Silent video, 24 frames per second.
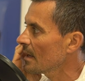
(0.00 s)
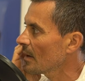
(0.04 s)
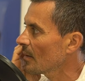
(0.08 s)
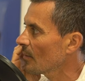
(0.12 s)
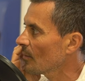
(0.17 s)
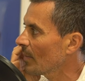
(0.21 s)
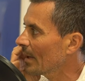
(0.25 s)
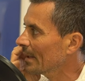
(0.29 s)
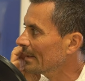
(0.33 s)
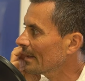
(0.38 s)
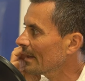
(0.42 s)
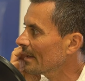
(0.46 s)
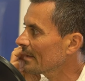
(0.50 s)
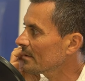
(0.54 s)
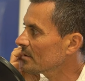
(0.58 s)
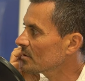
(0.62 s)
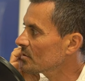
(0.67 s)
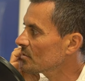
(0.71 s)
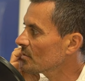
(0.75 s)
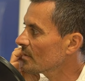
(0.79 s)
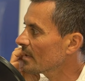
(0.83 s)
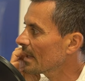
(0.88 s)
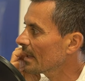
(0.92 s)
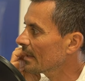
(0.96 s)
But I
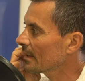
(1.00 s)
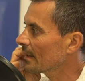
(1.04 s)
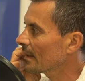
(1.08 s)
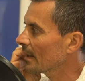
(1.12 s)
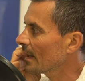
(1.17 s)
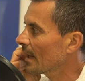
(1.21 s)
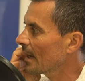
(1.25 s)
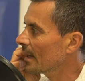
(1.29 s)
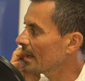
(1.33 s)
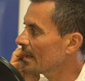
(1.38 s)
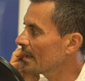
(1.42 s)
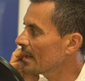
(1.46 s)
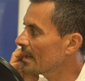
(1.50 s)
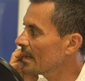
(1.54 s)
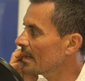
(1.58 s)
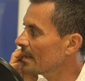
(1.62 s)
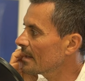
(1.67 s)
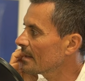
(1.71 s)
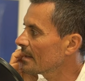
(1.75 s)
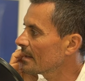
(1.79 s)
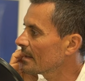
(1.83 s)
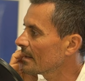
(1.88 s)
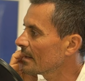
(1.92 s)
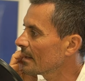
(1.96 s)
understood that I
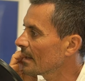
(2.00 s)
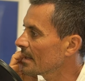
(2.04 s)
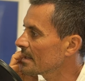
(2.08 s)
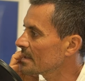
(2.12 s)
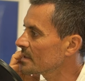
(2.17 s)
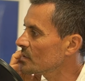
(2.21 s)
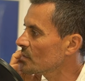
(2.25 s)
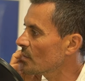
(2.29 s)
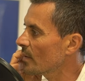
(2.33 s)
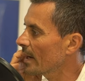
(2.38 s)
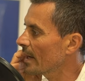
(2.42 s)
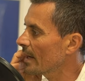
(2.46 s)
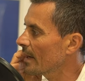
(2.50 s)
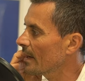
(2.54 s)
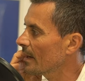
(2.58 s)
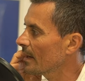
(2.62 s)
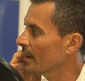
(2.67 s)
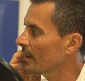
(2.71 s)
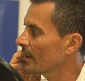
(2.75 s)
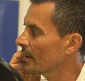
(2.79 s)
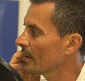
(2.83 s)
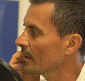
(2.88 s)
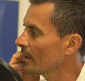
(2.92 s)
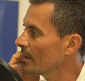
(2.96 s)
need as well
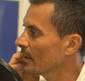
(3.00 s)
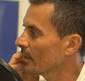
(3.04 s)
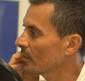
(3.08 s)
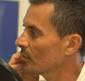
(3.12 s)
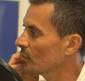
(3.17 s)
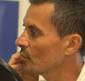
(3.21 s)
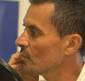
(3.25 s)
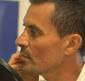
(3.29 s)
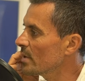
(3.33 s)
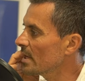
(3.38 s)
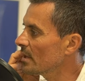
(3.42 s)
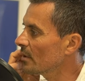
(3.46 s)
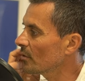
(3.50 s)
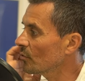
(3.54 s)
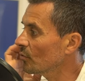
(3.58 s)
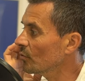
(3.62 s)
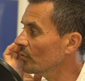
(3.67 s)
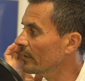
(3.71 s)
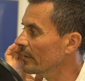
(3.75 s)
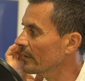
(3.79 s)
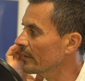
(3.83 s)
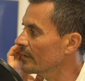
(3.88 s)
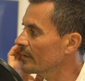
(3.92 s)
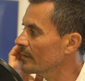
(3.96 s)
to be
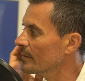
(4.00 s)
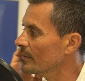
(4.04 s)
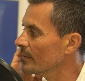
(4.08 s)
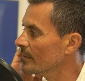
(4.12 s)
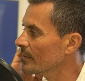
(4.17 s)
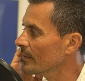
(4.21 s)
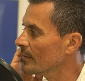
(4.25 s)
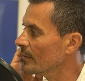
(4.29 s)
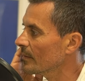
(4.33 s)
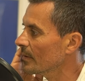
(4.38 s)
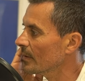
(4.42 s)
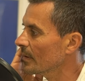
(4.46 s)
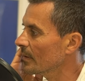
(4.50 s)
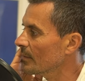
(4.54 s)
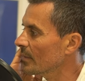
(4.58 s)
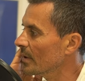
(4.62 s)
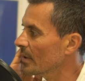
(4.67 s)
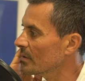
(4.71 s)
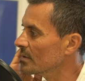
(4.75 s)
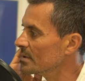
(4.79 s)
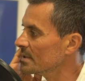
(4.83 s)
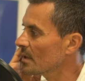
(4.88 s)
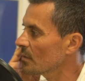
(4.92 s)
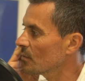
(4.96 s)
rooted uh,
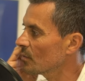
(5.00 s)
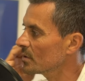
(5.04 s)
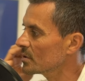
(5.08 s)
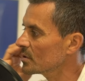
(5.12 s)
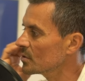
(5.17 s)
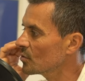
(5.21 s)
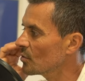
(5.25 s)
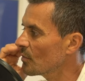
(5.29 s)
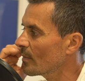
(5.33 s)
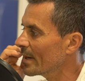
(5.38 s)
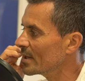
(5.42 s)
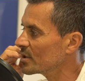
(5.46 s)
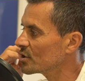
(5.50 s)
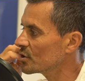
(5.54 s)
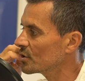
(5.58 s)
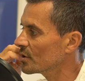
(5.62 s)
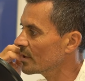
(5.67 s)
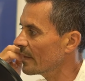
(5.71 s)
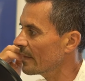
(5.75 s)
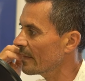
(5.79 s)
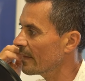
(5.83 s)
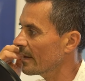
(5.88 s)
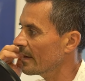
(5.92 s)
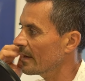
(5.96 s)
because I was too much
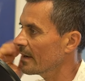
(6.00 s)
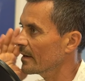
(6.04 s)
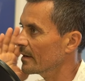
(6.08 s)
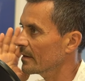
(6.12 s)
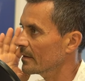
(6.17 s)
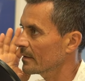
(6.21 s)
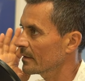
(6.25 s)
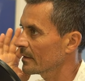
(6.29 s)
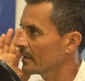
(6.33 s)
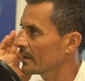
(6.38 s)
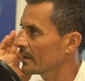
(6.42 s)
in the air,